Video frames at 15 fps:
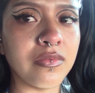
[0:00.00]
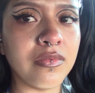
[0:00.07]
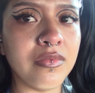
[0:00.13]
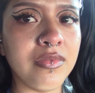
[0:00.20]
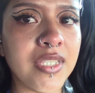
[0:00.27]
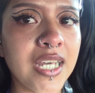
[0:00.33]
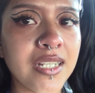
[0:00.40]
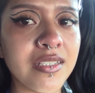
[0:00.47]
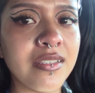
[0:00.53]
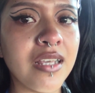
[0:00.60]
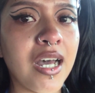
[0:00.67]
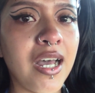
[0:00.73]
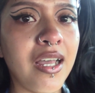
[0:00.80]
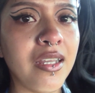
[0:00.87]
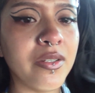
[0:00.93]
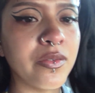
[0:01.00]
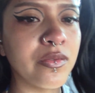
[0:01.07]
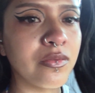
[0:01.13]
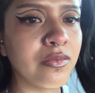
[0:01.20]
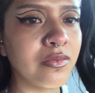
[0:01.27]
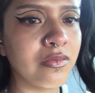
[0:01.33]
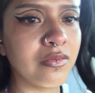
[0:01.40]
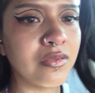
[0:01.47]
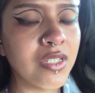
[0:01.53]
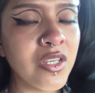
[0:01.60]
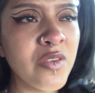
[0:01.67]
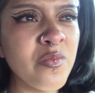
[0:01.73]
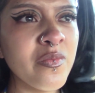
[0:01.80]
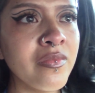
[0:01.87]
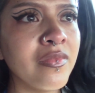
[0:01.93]
and that's that
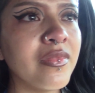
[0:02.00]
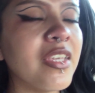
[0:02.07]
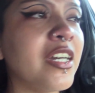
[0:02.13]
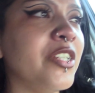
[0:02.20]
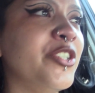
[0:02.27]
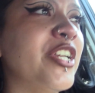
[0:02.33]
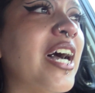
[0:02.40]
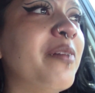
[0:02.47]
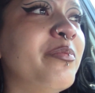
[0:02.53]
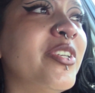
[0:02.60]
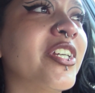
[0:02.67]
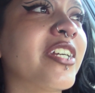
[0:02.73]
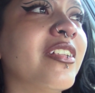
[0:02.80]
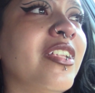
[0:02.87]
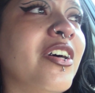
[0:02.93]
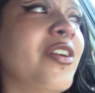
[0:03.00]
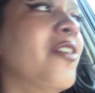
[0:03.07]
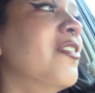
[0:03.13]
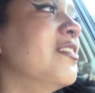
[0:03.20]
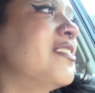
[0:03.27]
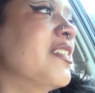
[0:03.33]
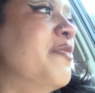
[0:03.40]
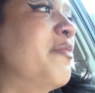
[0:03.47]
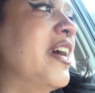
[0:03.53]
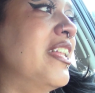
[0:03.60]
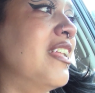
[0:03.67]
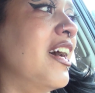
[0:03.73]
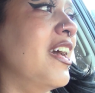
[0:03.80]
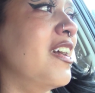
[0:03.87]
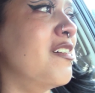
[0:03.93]
a chapter close in my
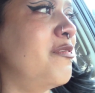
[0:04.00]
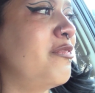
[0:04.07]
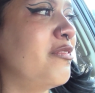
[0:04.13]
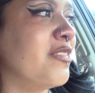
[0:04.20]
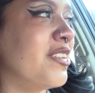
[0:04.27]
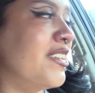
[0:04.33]
life.